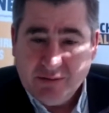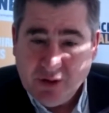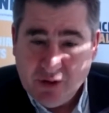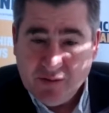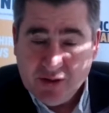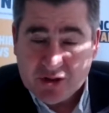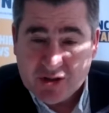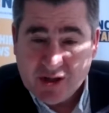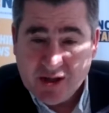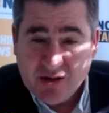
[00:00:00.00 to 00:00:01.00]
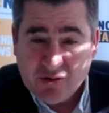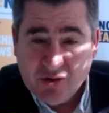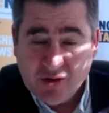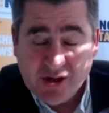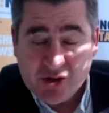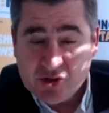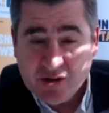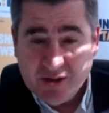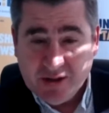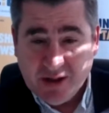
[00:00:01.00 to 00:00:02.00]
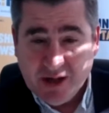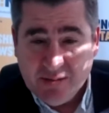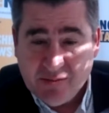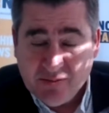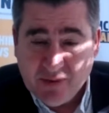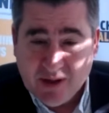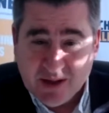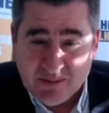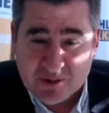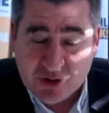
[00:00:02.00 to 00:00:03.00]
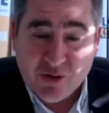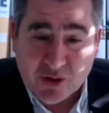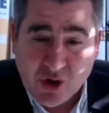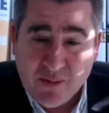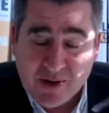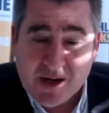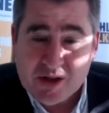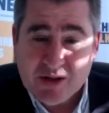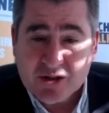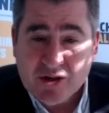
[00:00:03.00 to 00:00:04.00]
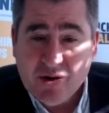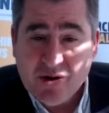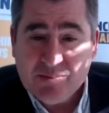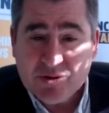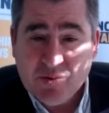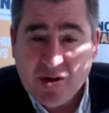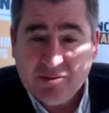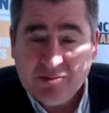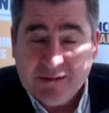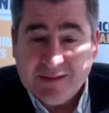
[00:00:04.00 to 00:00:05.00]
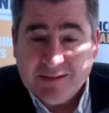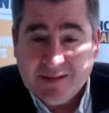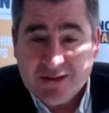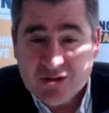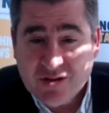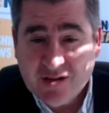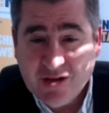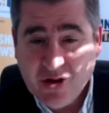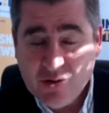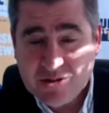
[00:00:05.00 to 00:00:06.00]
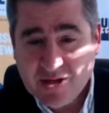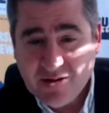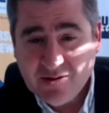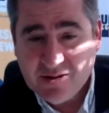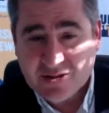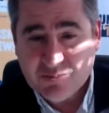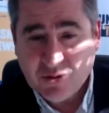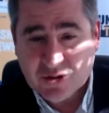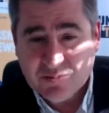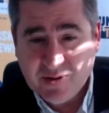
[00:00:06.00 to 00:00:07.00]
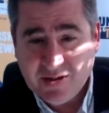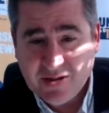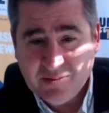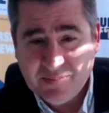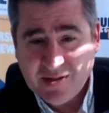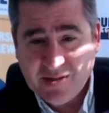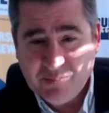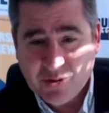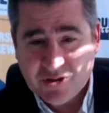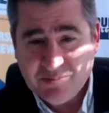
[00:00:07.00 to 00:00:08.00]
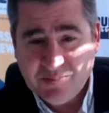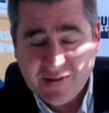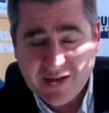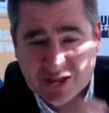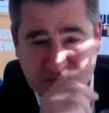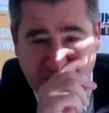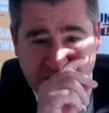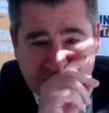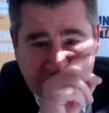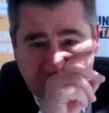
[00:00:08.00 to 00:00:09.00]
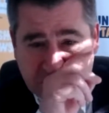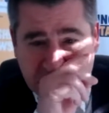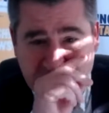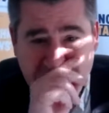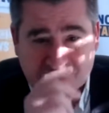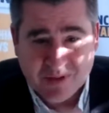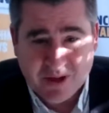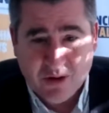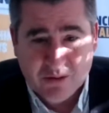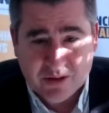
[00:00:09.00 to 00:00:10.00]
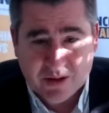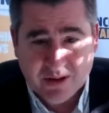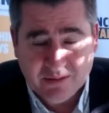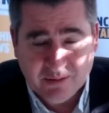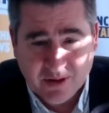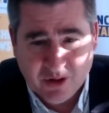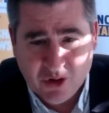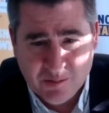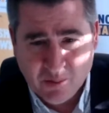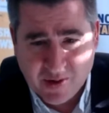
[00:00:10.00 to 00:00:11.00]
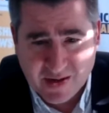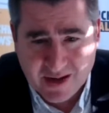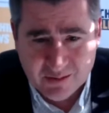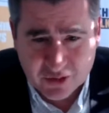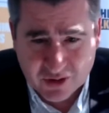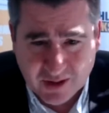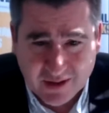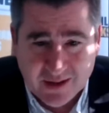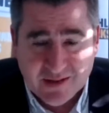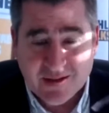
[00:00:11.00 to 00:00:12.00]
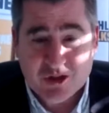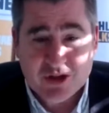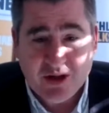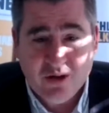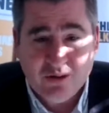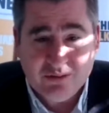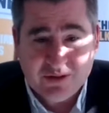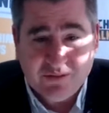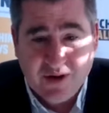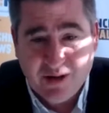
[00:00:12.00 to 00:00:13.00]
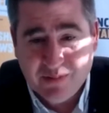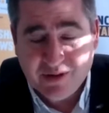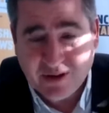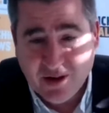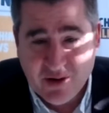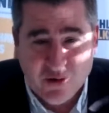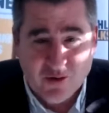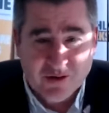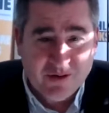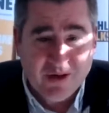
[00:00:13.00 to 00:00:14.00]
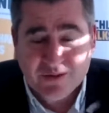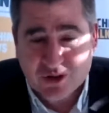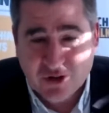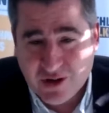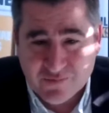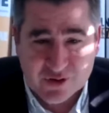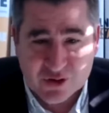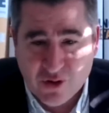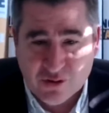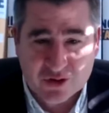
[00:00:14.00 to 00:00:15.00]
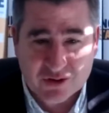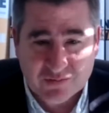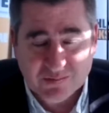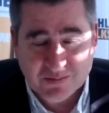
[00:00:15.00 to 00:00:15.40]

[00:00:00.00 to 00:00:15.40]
University or College student accommodation that's going up as well. There's the hotel that's possibly going to be put in place by the docks, the old Herbert Warehouse. There's still development going on the other side of the docks.